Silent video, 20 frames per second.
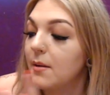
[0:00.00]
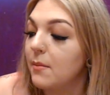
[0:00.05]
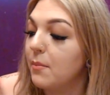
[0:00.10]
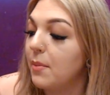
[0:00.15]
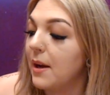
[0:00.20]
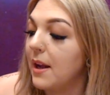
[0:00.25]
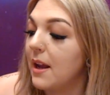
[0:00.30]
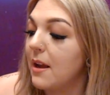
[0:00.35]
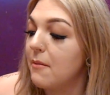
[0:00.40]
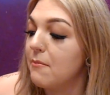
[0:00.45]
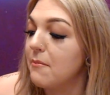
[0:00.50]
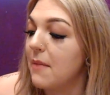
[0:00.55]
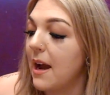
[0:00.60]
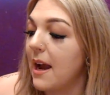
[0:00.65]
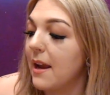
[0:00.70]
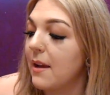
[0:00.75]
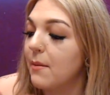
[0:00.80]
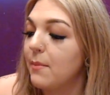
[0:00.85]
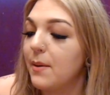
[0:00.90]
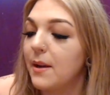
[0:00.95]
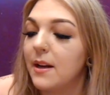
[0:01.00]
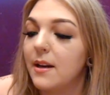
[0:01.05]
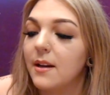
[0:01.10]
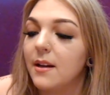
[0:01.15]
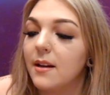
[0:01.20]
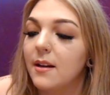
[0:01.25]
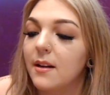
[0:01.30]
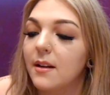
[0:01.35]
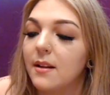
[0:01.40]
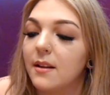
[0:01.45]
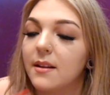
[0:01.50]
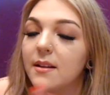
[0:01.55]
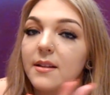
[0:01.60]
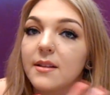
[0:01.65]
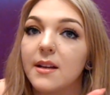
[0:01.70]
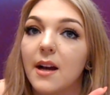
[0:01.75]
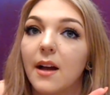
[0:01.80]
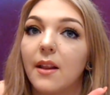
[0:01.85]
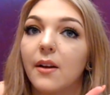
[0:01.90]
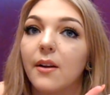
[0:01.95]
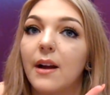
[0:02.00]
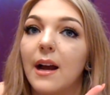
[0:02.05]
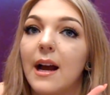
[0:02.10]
But in my opinion, this color